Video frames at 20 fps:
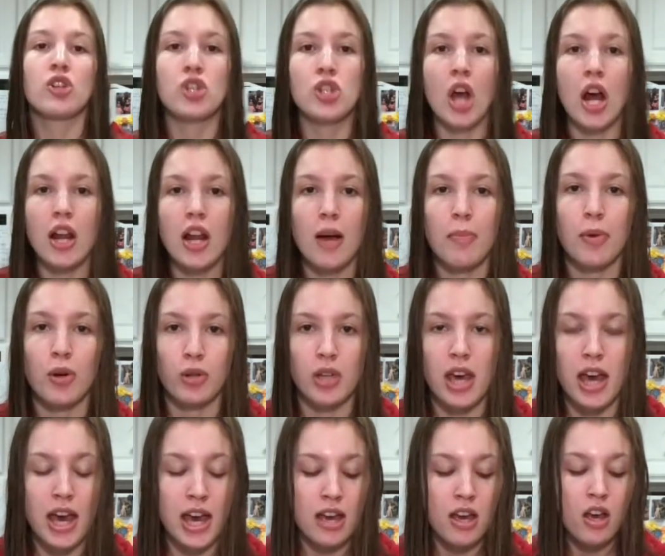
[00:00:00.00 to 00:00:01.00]
Shut up,
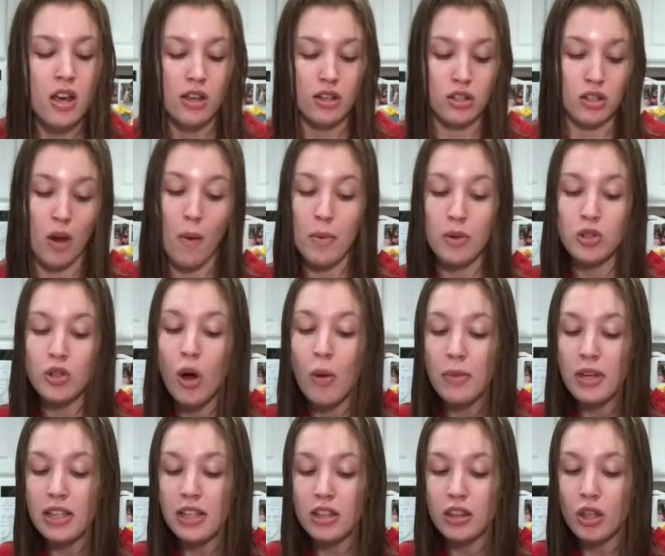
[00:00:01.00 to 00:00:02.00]
okay? Someone told
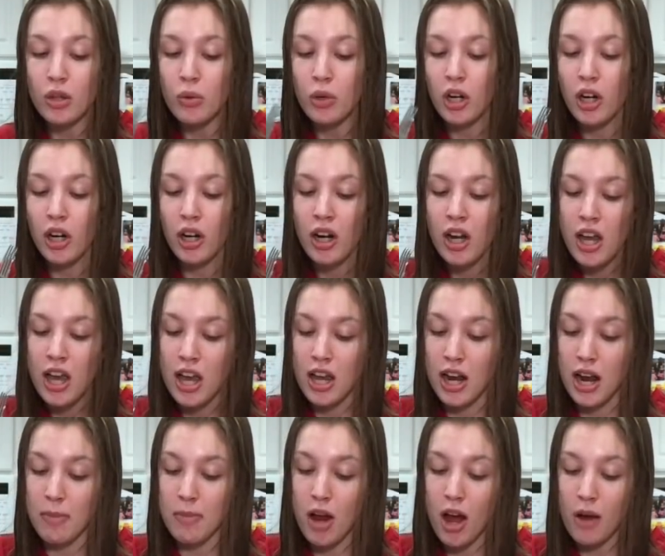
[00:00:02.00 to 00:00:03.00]
me that there were,
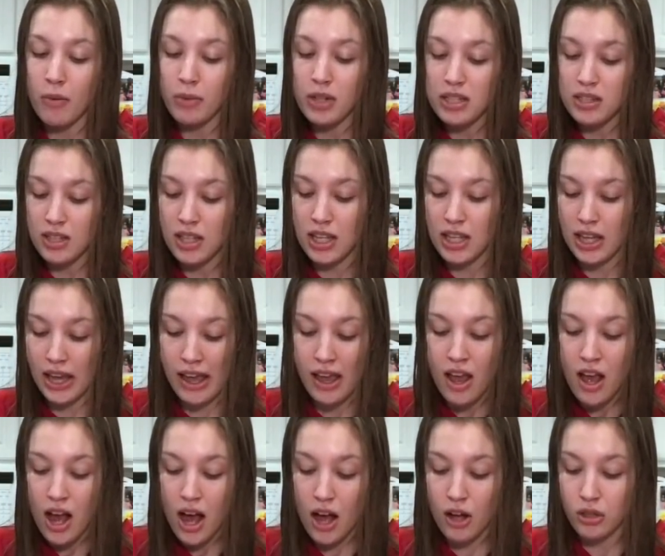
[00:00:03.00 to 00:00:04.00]
and I'm not risking it.
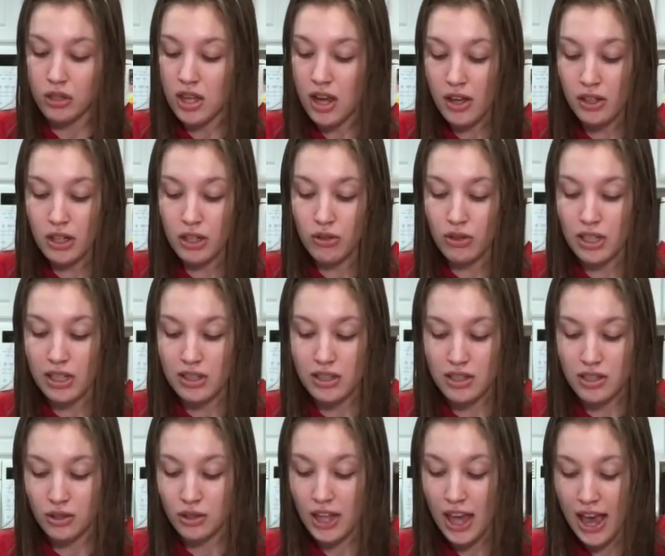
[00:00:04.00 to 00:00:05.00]
I'll tell you
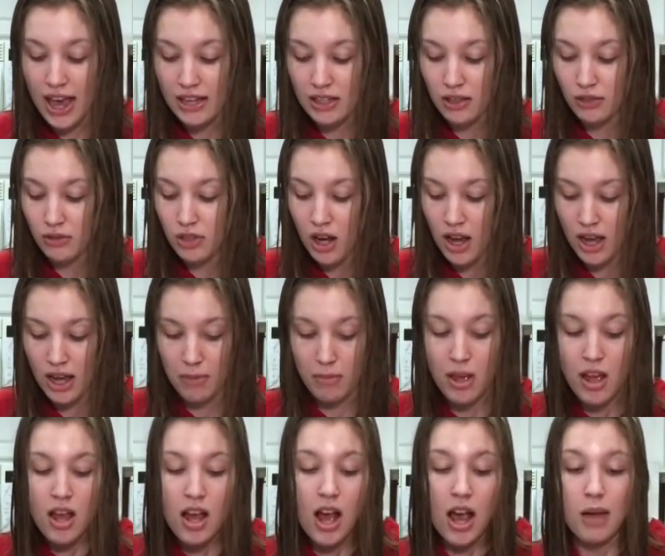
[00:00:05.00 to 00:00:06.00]
this till the end of
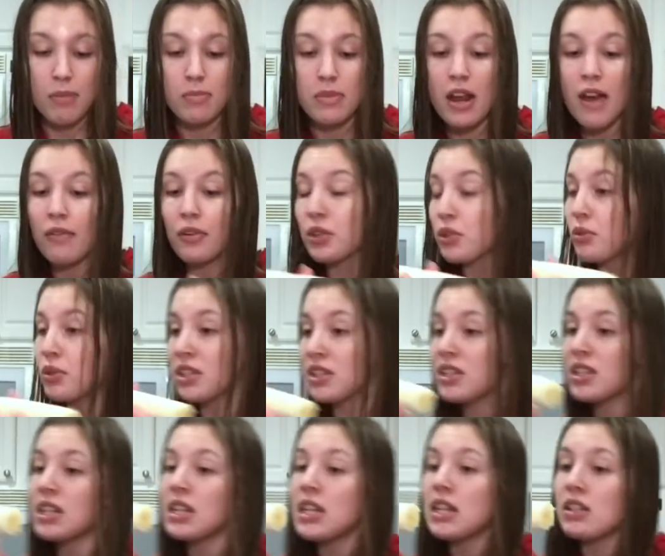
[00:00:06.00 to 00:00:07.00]
time. I'm never going
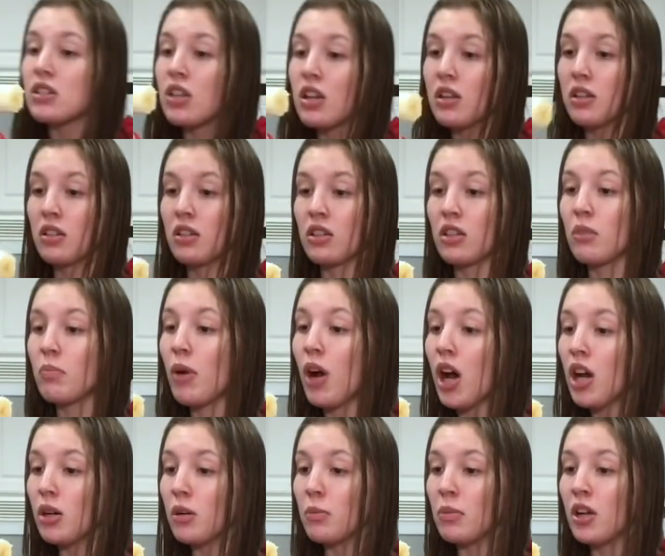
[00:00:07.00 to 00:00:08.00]
to eat the
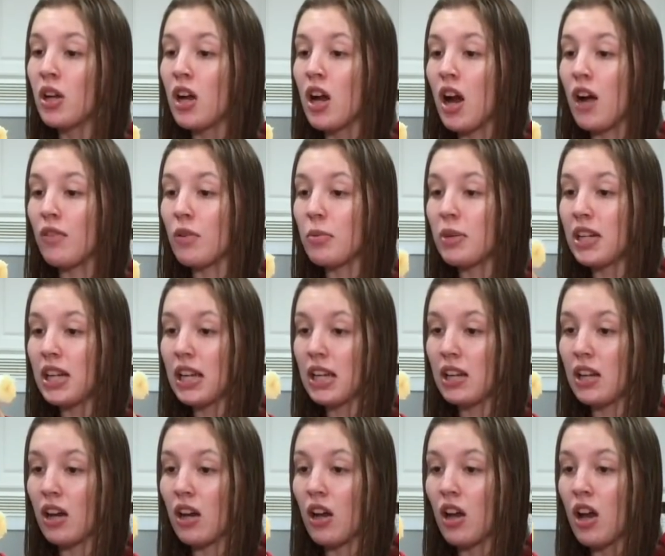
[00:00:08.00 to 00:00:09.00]
bottom of a
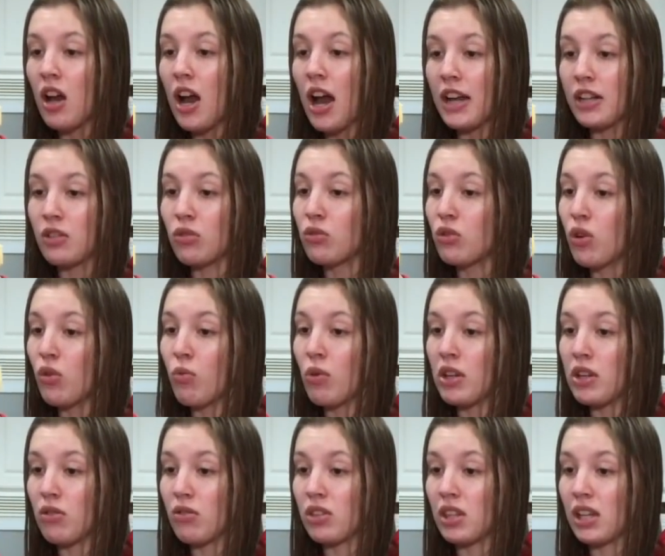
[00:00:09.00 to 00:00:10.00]
banana. I don't know
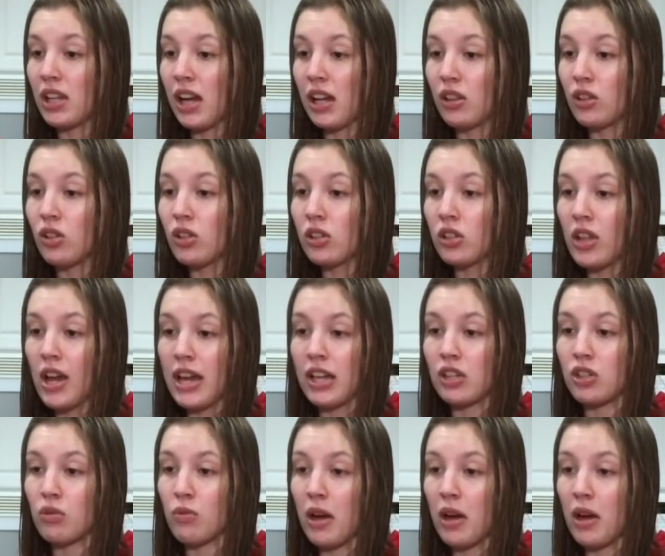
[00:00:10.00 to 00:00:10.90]
what you think I look like.